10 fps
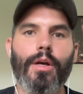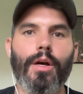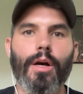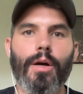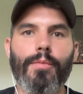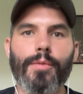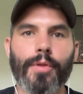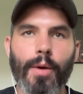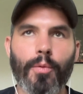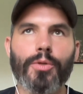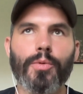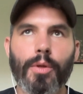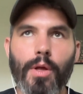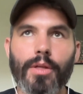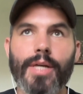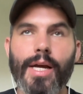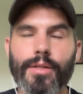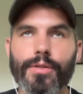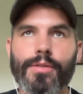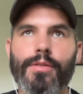That works really well in
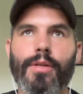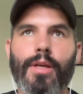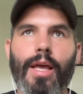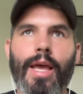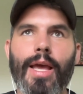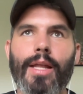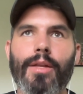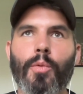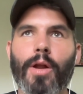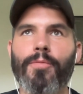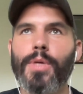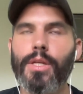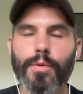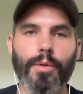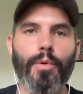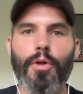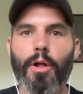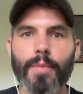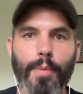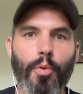titles. And what I've been doing with
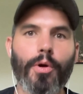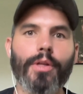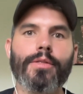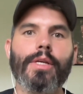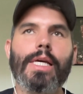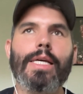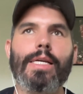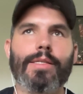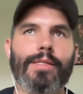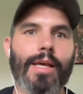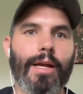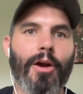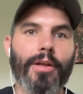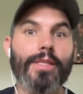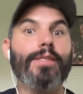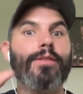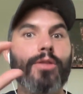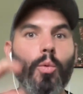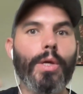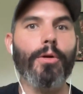all of my points is saying, all right, this is
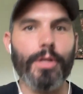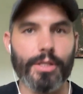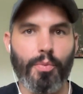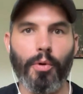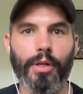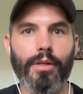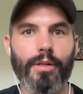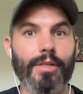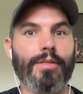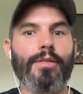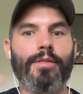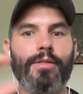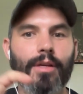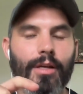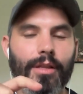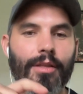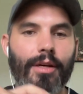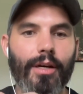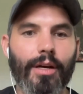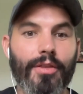the weirdest point. This is
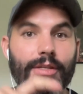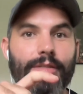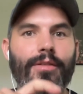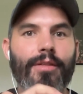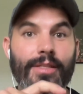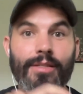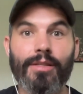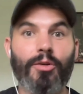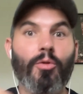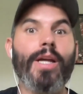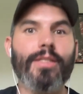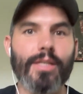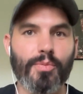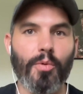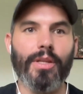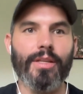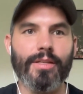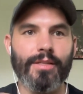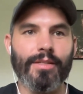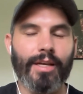the craziest point.
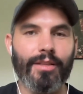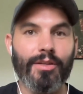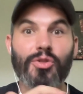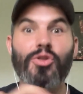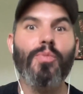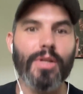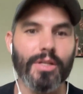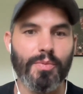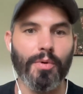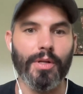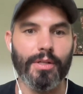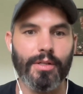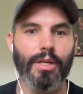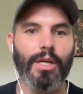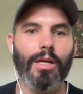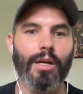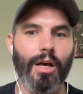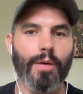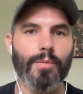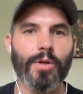This is like the stupidest point.
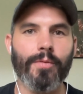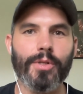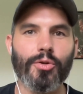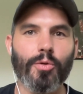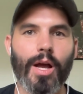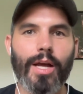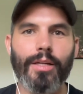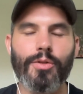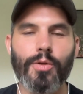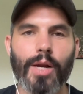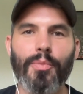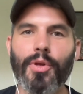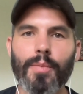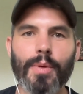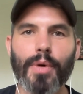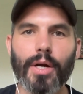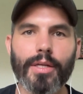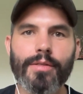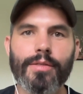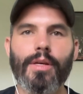So I've been trying to kind of put them in
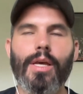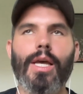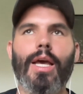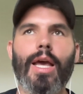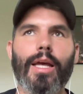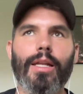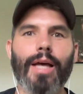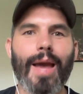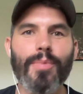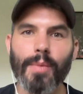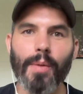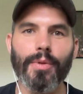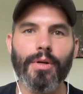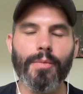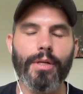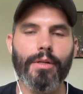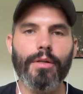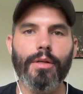buckets and hype them up a little bit,